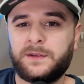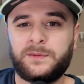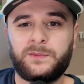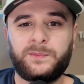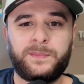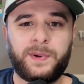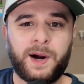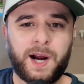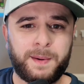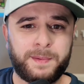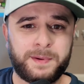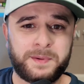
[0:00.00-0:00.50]

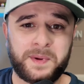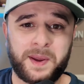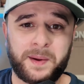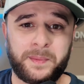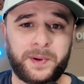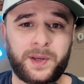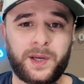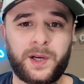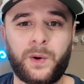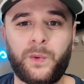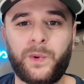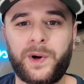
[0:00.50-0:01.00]
Bobby
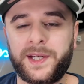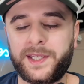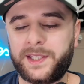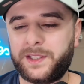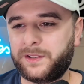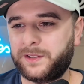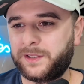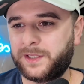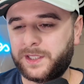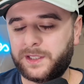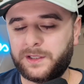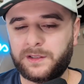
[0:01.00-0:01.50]
maybe on a
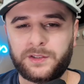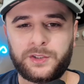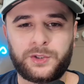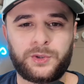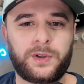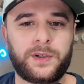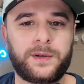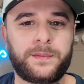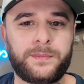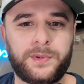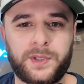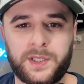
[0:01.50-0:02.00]
one-year deal, and
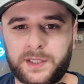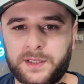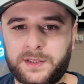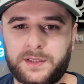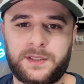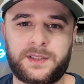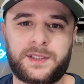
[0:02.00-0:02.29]
Jordan Brooks